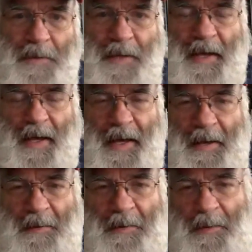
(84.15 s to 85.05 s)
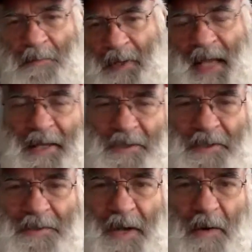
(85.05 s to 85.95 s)
but
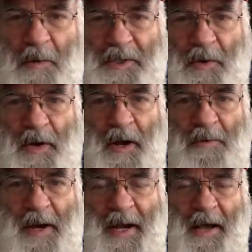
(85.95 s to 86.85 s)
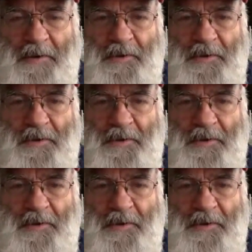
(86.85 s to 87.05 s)
that's not what's going on right now.